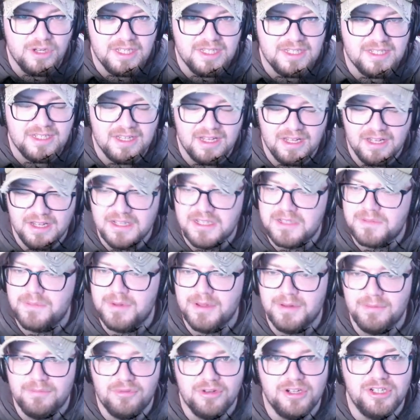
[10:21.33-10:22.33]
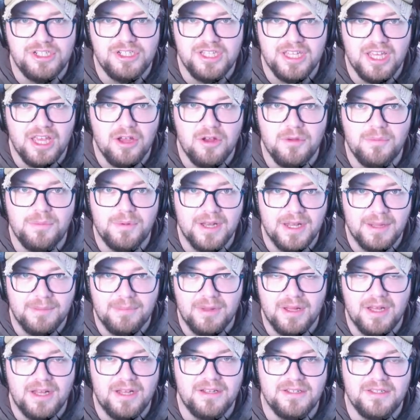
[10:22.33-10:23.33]
it starts, but bridge the opening
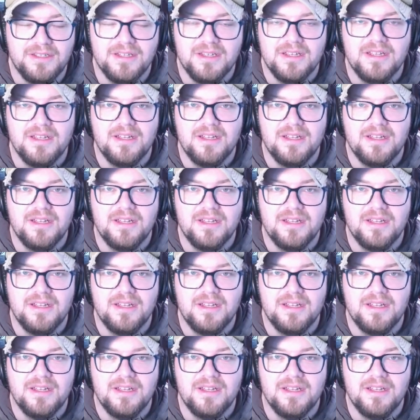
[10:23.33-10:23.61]
part